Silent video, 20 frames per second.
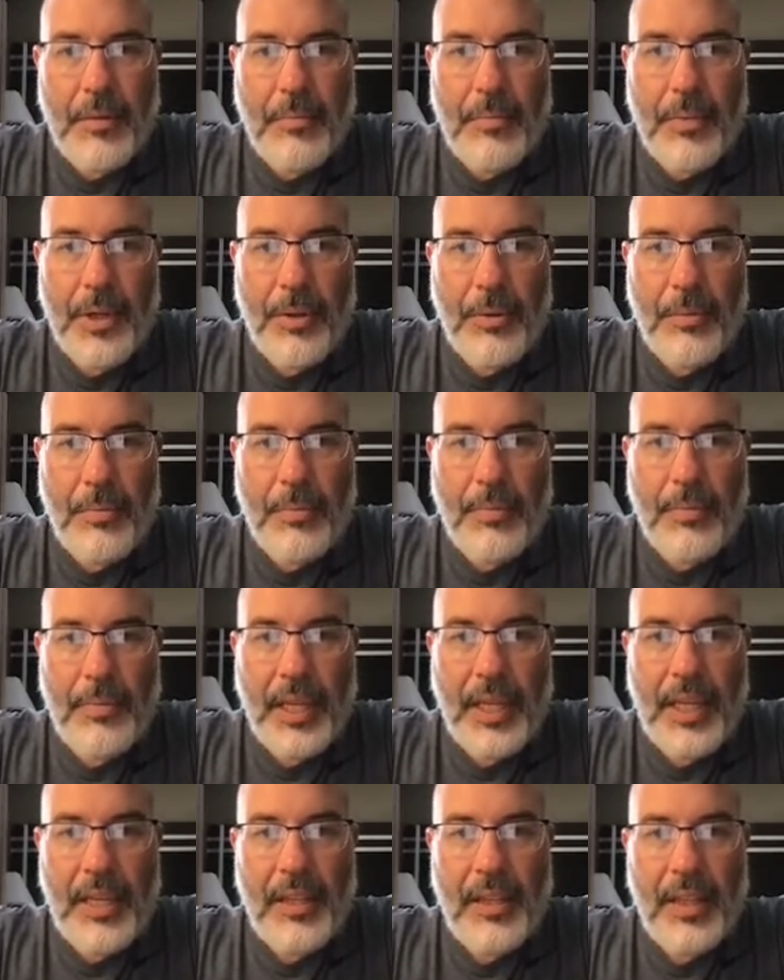Boom.
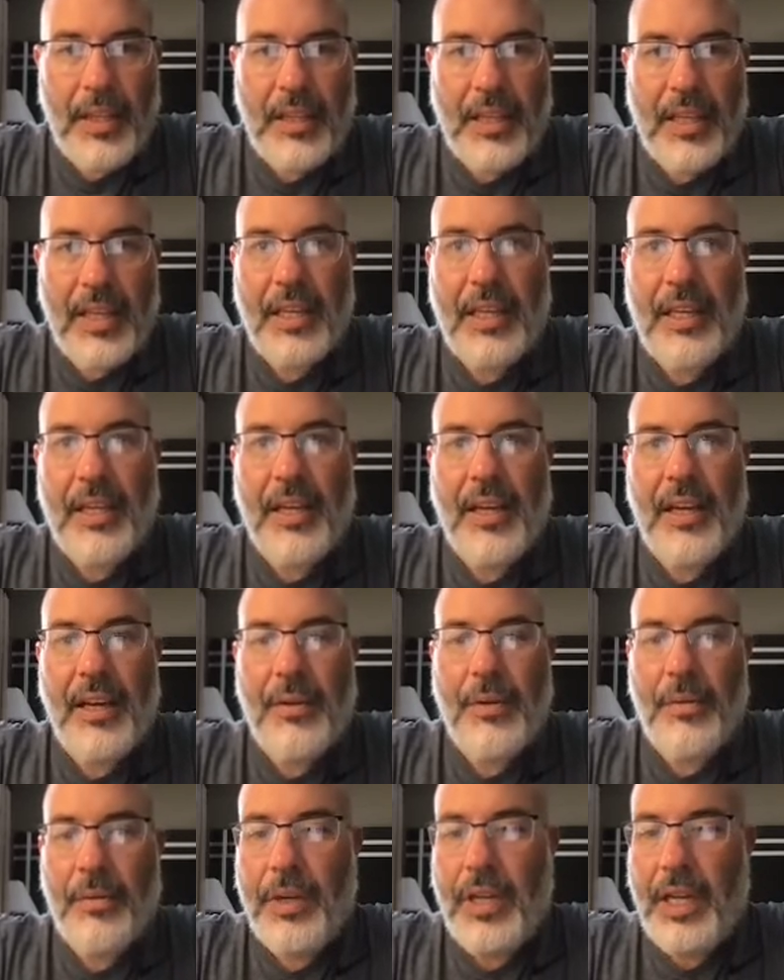And look at that.
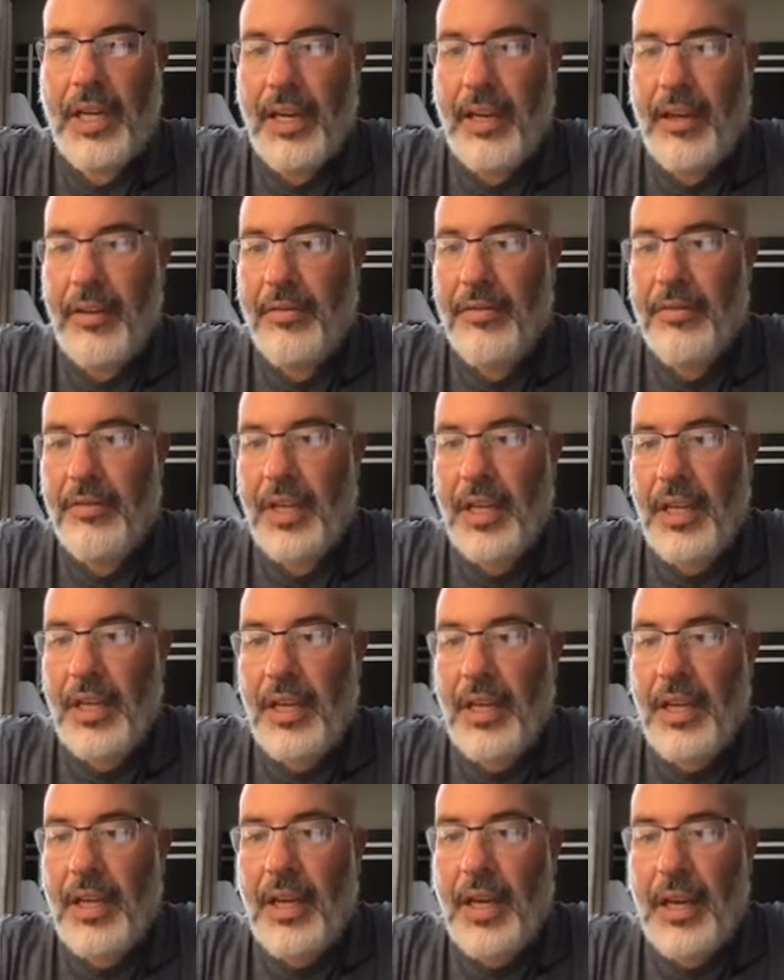Now we have
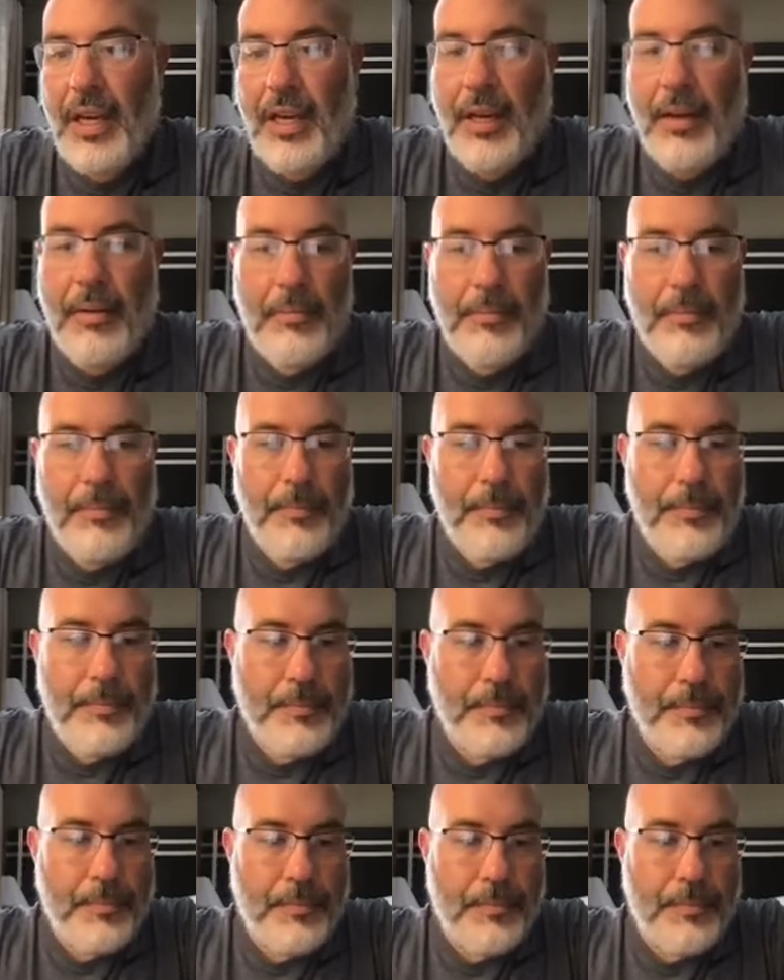
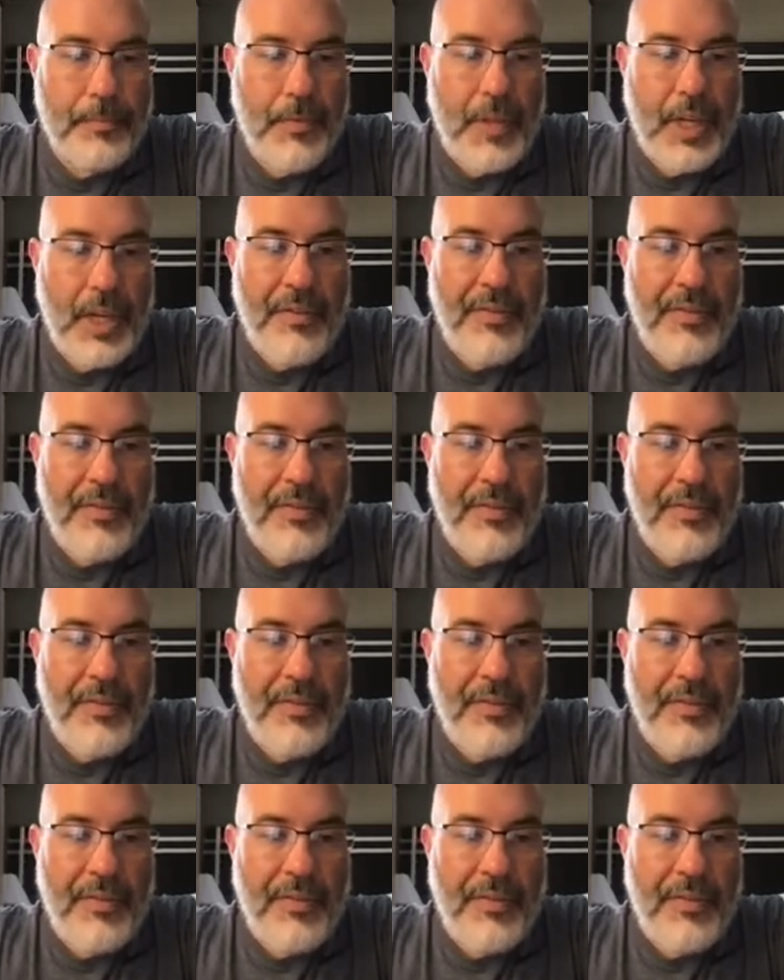a